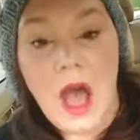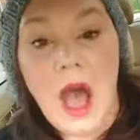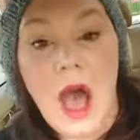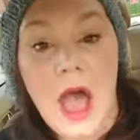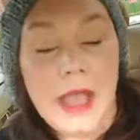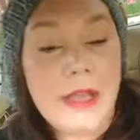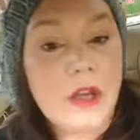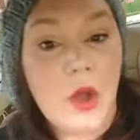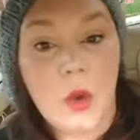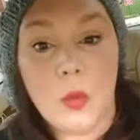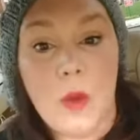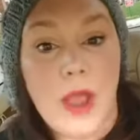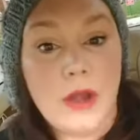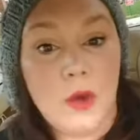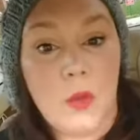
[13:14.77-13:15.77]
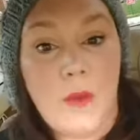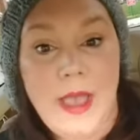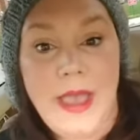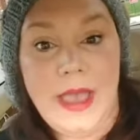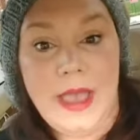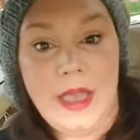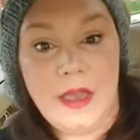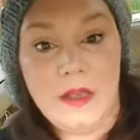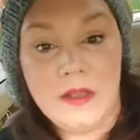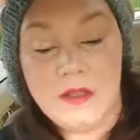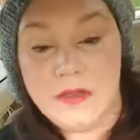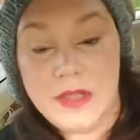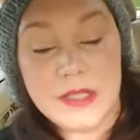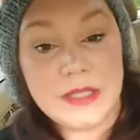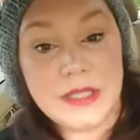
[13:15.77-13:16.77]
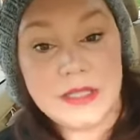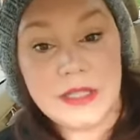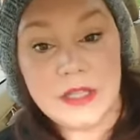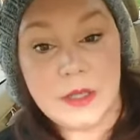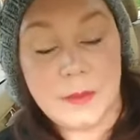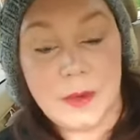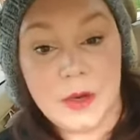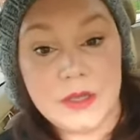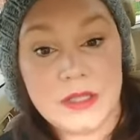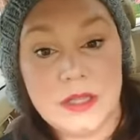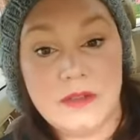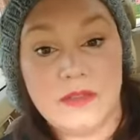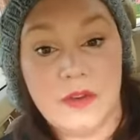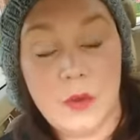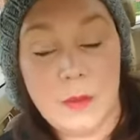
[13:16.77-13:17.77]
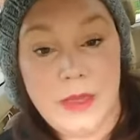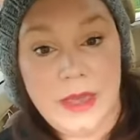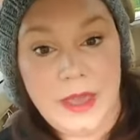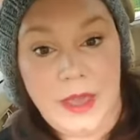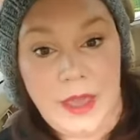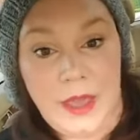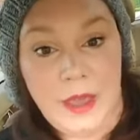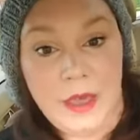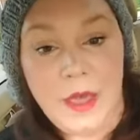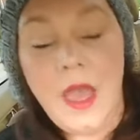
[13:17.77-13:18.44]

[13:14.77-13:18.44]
I know right away this isn't the person for me.